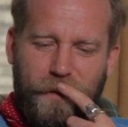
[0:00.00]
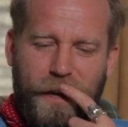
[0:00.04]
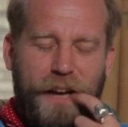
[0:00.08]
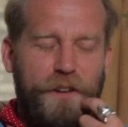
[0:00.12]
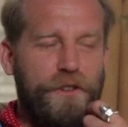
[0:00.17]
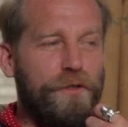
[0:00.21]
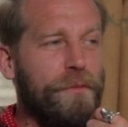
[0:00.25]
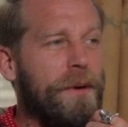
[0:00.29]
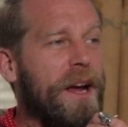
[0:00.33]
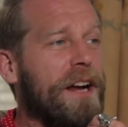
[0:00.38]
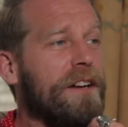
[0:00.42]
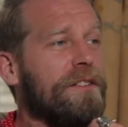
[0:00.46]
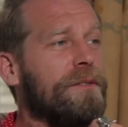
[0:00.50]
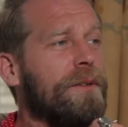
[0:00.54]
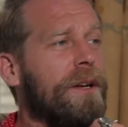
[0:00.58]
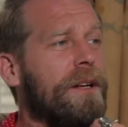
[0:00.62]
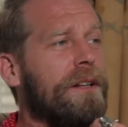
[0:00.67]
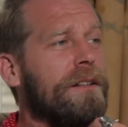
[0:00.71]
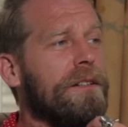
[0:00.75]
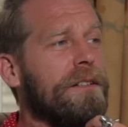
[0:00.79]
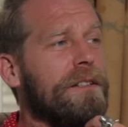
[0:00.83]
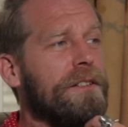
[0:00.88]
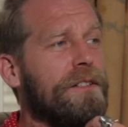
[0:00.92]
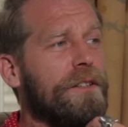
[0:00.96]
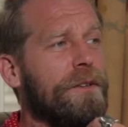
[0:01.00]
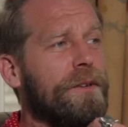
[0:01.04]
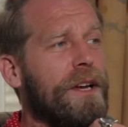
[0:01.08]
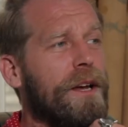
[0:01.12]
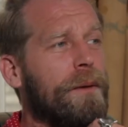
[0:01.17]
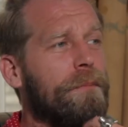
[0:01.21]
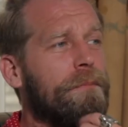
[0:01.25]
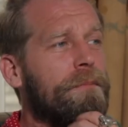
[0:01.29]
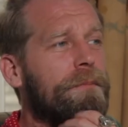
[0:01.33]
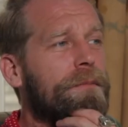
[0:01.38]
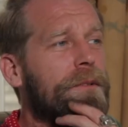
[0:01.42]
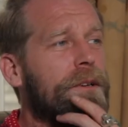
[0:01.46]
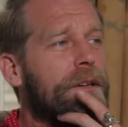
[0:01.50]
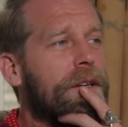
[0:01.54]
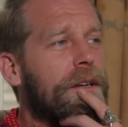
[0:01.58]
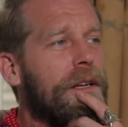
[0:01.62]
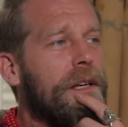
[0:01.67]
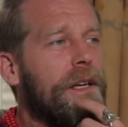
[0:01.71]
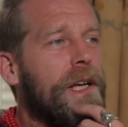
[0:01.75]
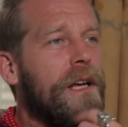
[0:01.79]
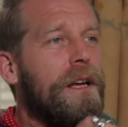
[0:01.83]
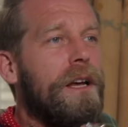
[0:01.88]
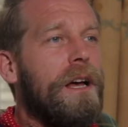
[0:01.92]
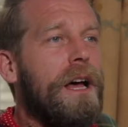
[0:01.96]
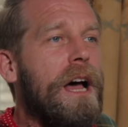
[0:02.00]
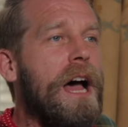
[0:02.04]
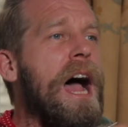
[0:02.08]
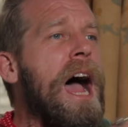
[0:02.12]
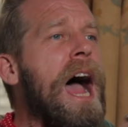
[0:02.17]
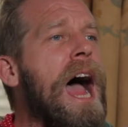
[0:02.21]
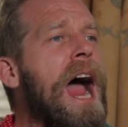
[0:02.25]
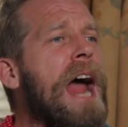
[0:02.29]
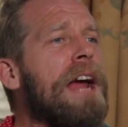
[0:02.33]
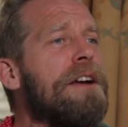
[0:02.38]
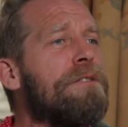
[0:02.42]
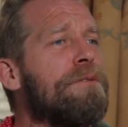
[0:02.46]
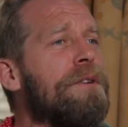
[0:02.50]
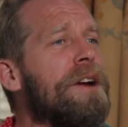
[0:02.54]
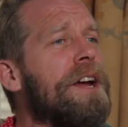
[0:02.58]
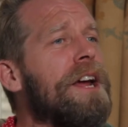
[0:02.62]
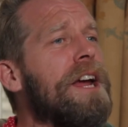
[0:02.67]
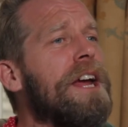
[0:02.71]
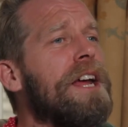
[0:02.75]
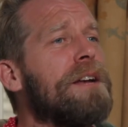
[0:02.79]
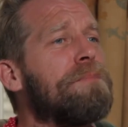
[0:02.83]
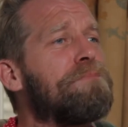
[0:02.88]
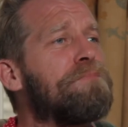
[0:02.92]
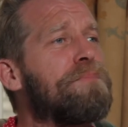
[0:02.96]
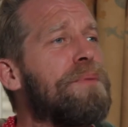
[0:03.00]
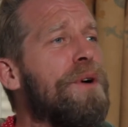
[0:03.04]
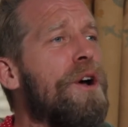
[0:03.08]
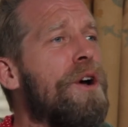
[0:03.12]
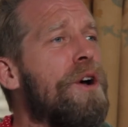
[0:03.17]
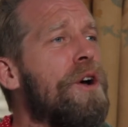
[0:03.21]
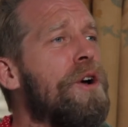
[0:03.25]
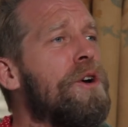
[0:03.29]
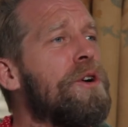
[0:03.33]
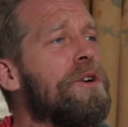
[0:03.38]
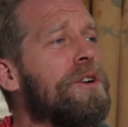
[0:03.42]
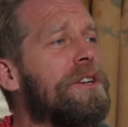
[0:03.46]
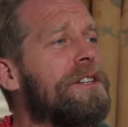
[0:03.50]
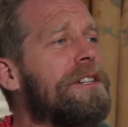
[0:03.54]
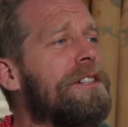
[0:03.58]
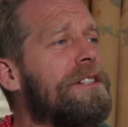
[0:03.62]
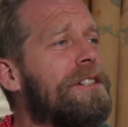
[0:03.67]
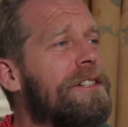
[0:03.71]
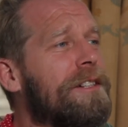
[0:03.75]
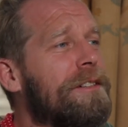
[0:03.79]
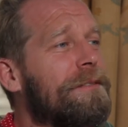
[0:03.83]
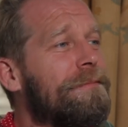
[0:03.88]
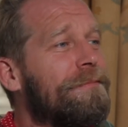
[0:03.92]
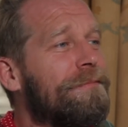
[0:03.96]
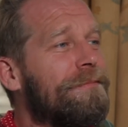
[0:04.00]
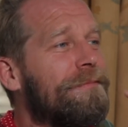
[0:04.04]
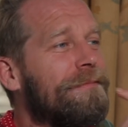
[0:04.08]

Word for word: Andrew Maxwell could do him. Yeah. I read books.